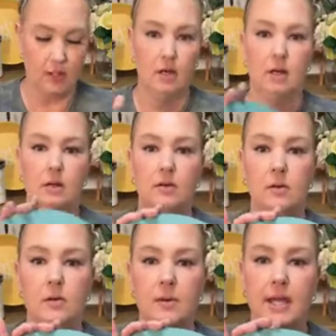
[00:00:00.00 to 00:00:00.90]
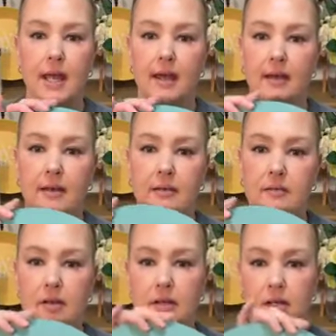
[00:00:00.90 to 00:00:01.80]
So we
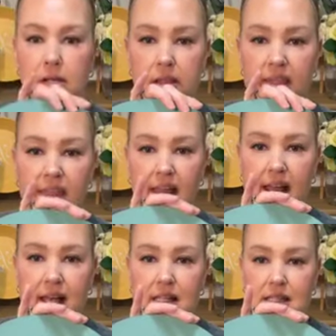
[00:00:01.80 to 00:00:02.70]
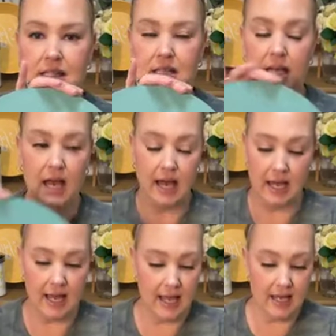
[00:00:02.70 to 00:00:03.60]
have that.
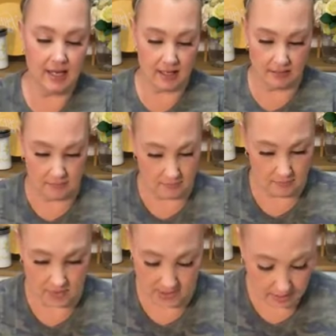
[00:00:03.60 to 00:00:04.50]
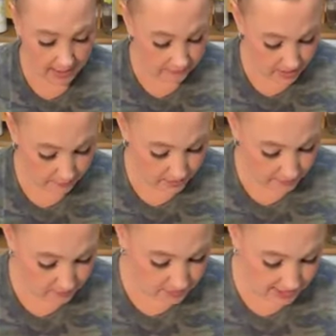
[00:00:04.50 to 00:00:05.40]
I still have not
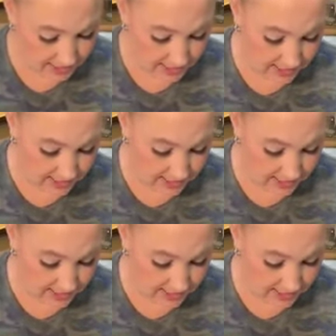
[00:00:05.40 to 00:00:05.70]
been able to